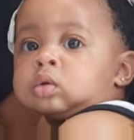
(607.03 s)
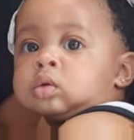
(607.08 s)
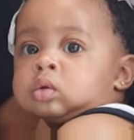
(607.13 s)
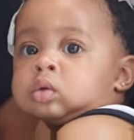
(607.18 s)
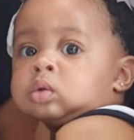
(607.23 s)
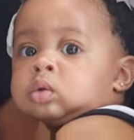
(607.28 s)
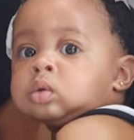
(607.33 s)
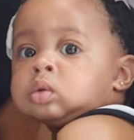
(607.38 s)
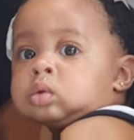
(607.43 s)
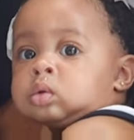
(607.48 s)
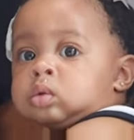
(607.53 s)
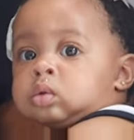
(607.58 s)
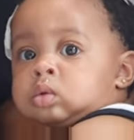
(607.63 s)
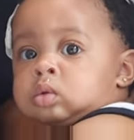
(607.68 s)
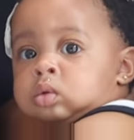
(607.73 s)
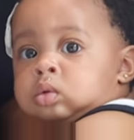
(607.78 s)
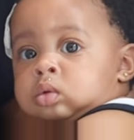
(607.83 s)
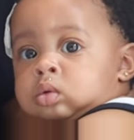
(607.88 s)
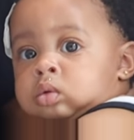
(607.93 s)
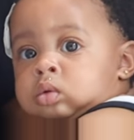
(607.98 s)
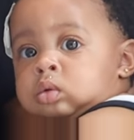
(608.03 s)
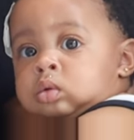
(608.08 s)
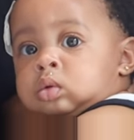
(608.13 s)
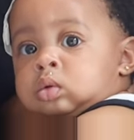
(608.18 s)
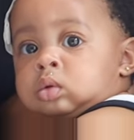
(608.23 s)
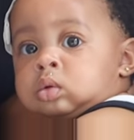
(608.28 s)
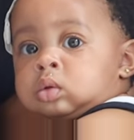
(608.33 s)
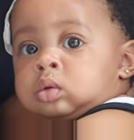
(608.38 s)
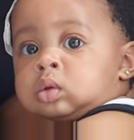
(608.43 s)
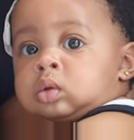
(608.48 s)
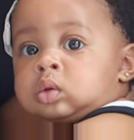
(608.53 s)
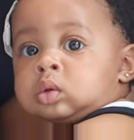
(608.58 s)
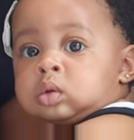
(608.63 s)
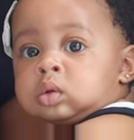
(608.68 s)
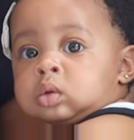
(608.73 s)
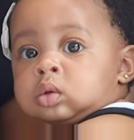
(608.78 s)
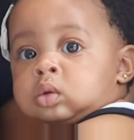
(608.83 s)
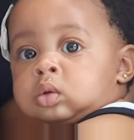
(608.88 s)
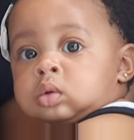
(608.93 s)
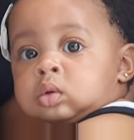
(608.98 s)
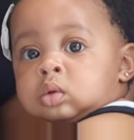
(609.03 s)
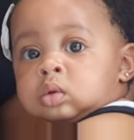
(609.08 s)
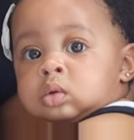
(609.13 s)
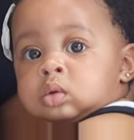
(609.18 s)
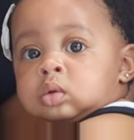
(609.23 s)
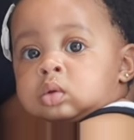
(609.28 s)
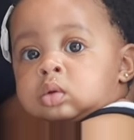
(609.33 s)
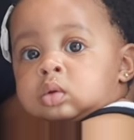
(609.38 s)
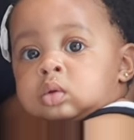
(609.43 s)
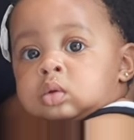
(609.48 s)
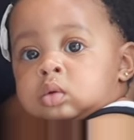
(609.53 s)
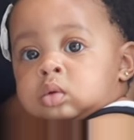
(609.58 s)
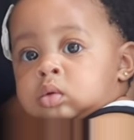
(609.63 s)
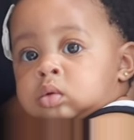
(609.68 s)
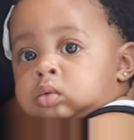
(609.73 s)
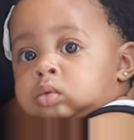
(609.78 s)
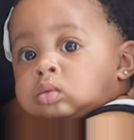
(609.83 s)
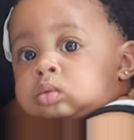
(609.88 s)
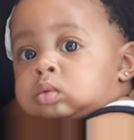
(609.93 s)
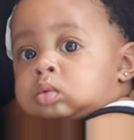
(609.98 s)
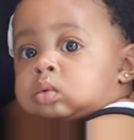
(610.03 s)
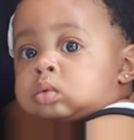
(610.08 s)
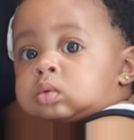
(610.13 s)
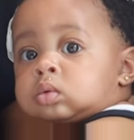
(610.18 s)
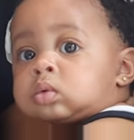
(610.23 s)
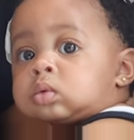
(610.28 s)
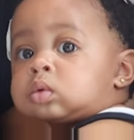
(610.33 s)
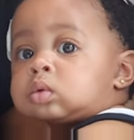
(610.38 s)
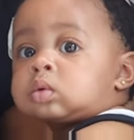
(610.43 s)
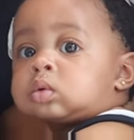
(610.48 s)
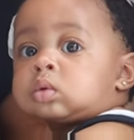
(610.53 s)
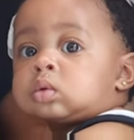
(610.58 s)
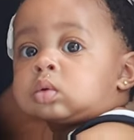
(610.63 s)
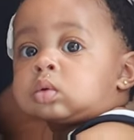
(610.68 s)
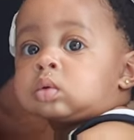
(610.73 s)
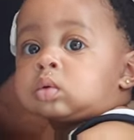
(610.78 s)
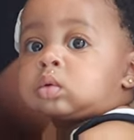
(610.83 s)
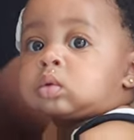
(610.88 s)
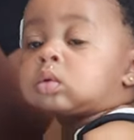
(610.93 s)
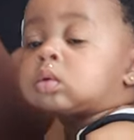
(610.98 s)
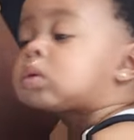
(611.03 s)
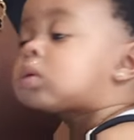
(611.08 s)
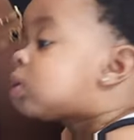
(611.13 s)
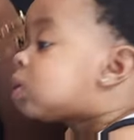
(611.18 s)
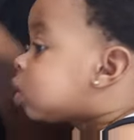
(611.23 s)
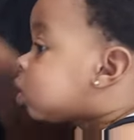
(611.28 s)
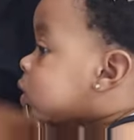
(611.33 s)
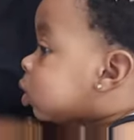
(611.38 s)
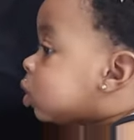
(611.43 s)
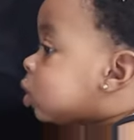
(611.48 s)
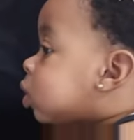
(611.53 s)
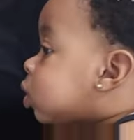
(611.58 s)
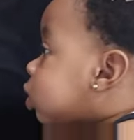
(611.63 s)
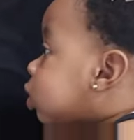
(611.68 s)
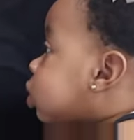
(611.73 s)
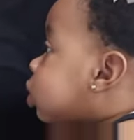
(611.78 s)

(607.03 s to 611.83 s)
(not speaking)